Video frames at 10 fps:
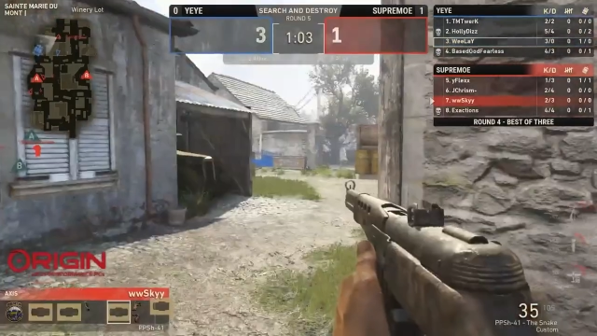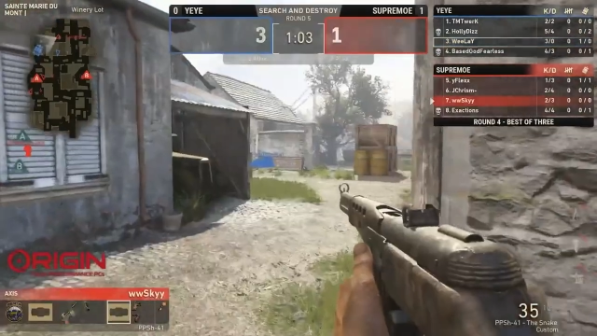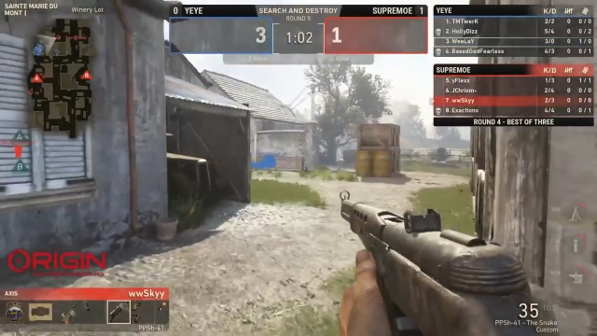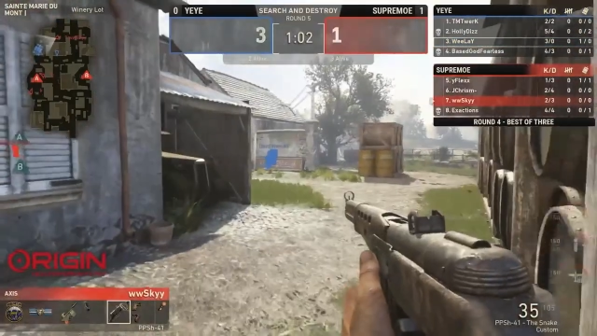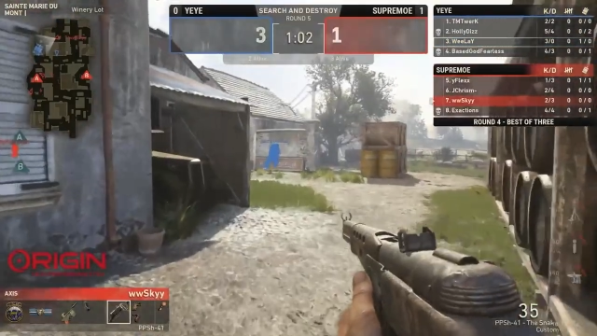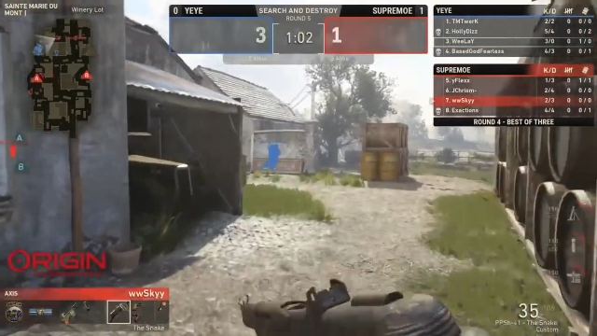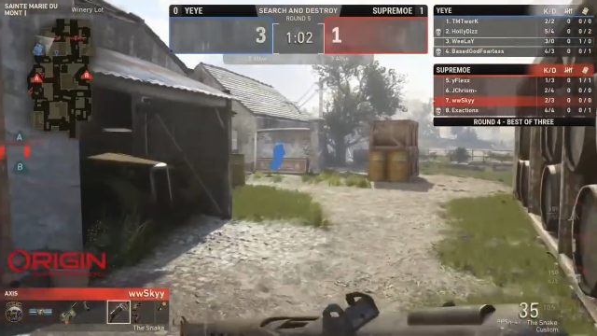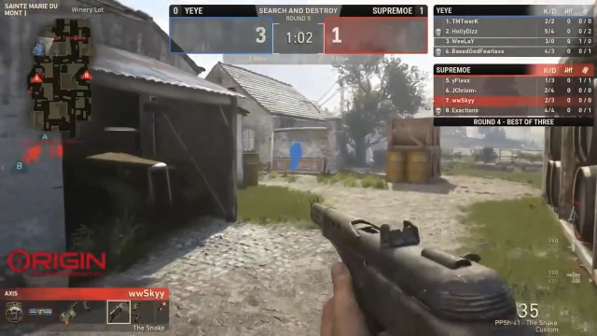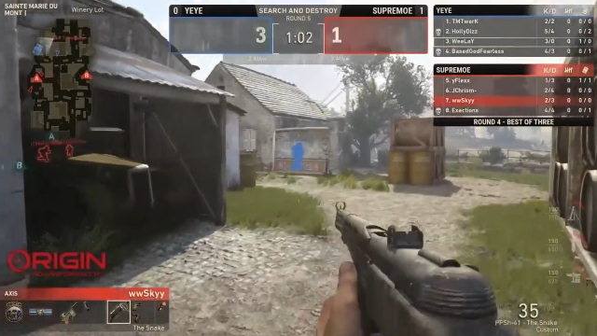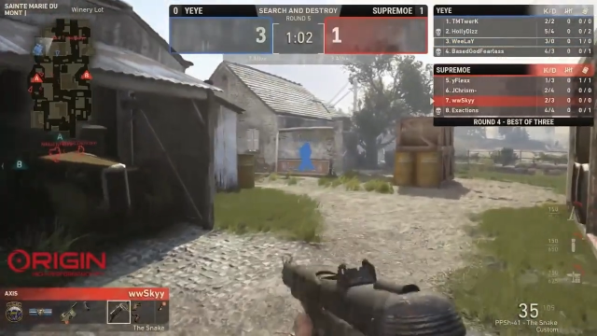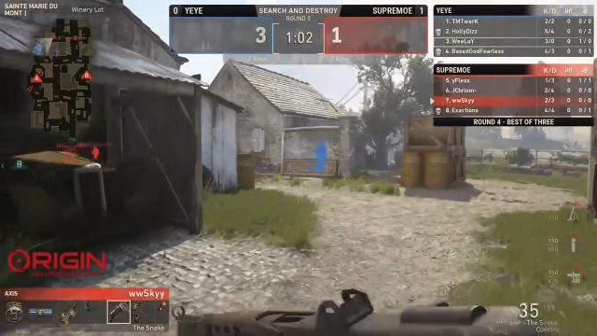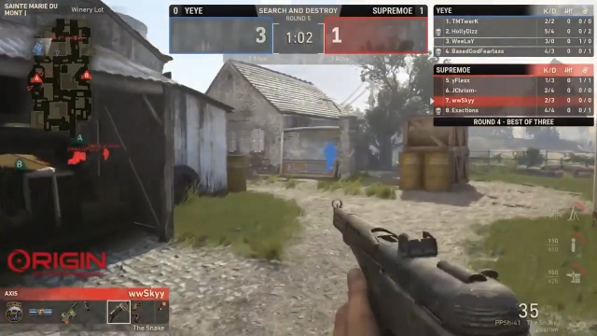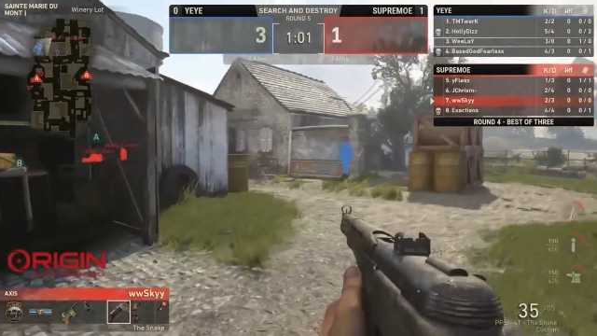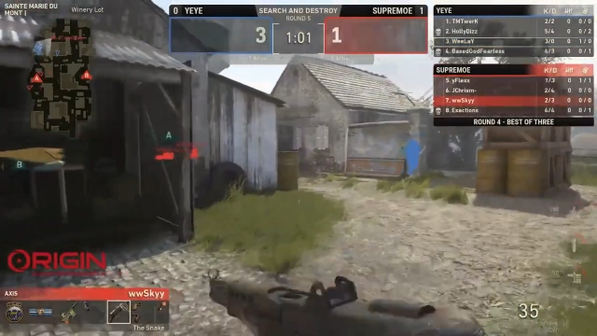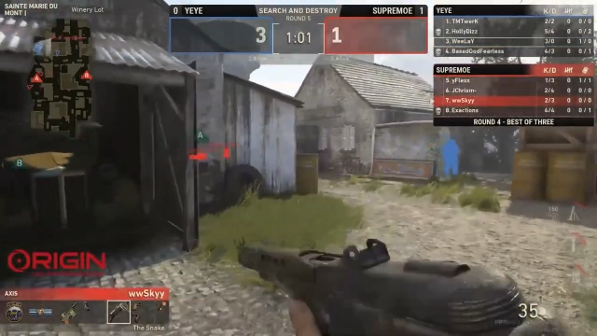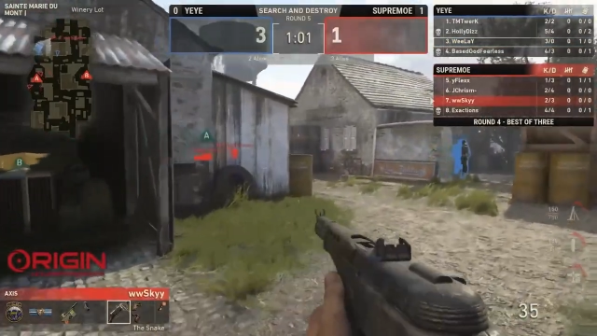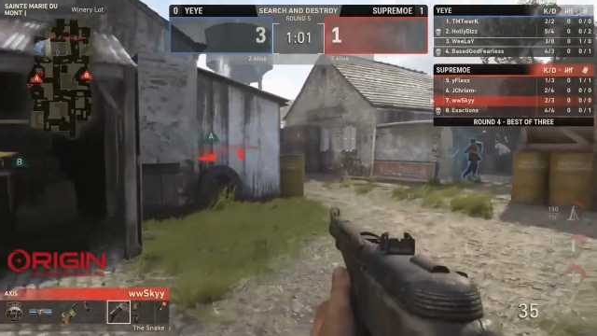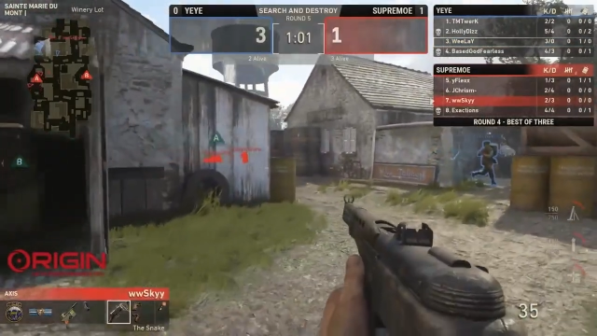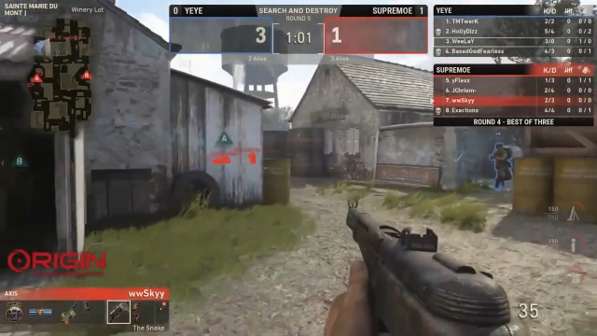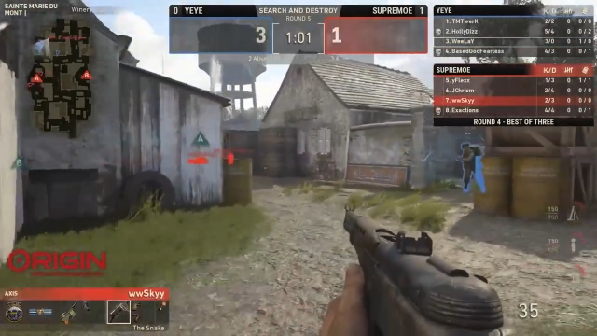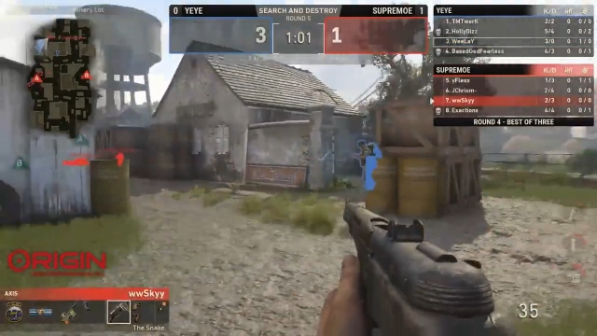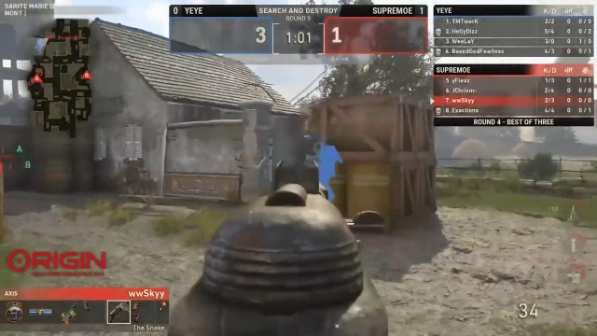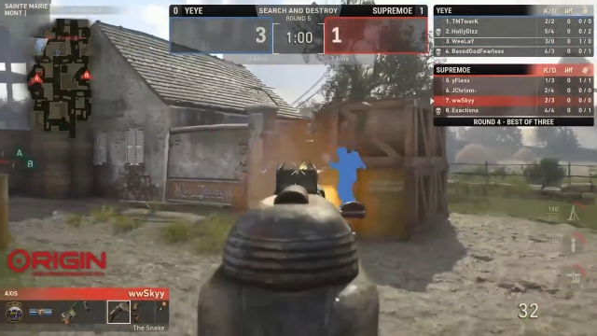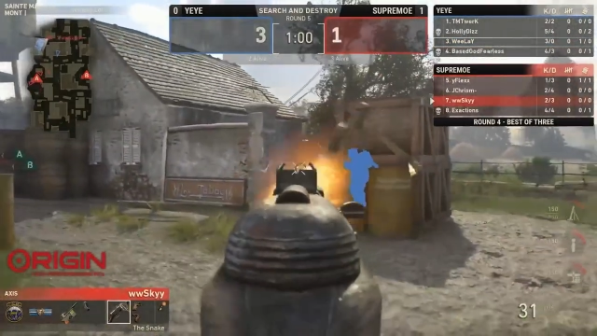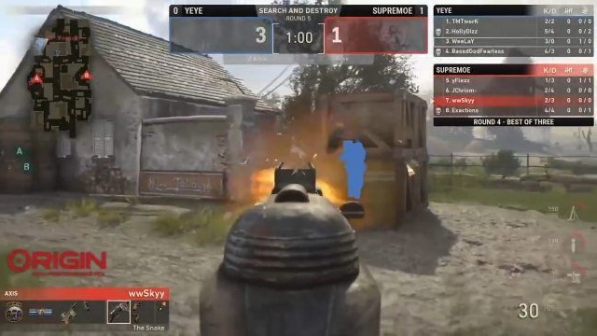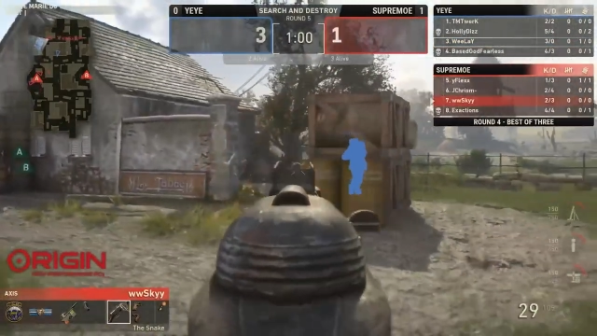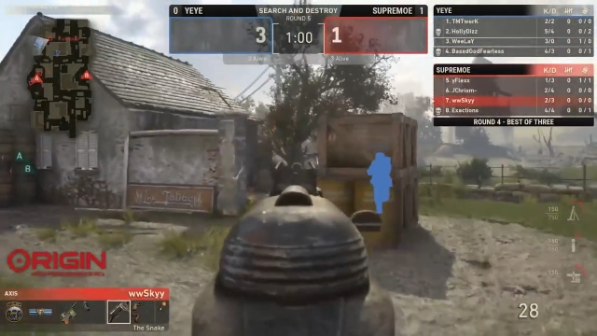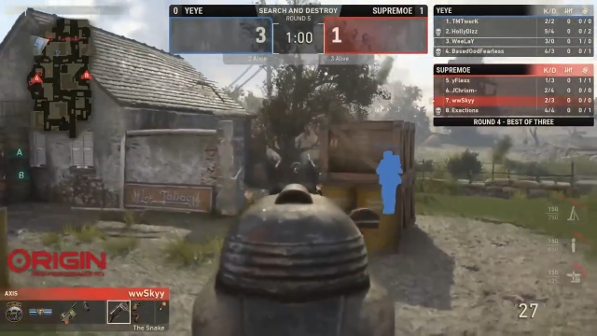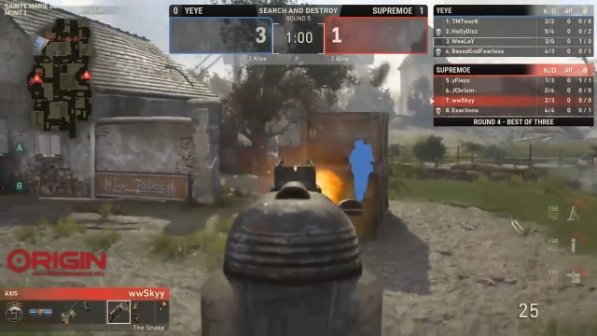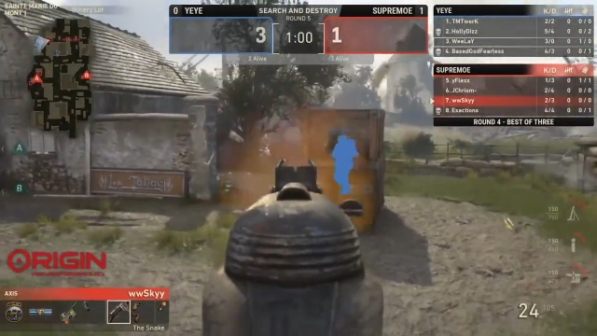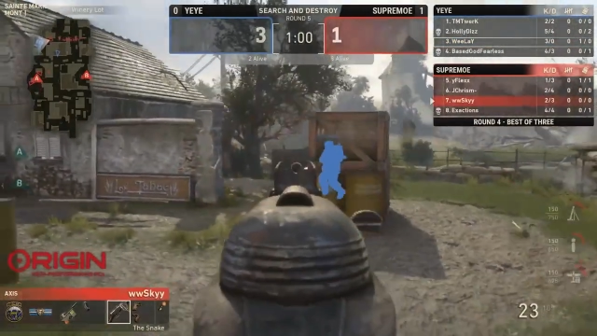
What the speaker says: No face is visible, so there are no lips to read.